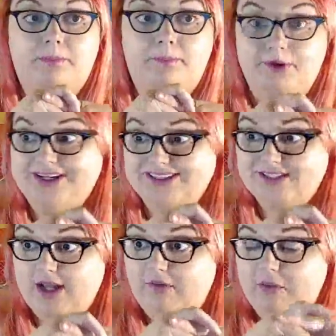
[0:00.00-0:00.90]
book
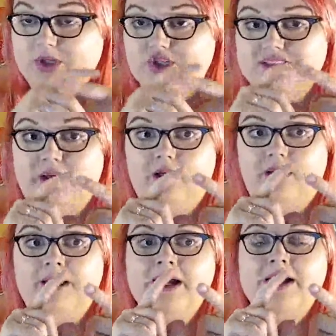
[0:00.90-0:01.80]
itself, which is
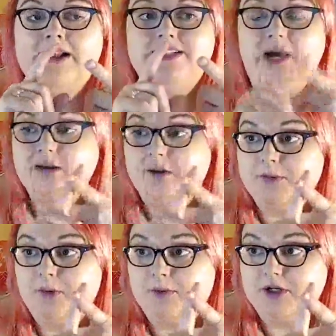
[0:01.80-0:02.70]
a downloadable,